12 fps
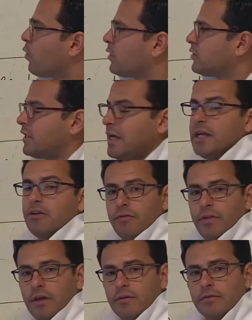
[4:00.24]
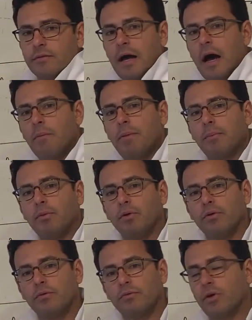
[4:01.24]
to each of these, how
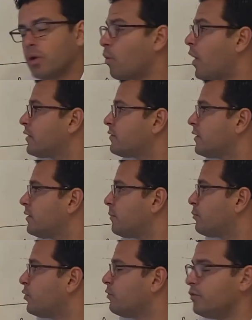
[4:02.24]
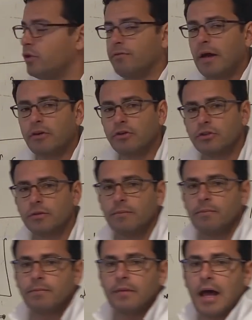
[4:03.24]
people request and approve new vendors,
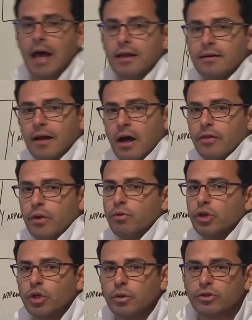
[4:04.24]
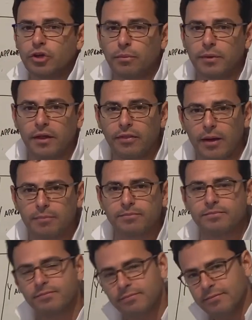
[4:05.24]
and how they renew and terminate them.
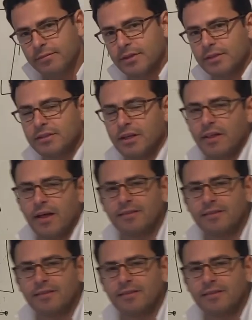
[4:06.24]
See you then.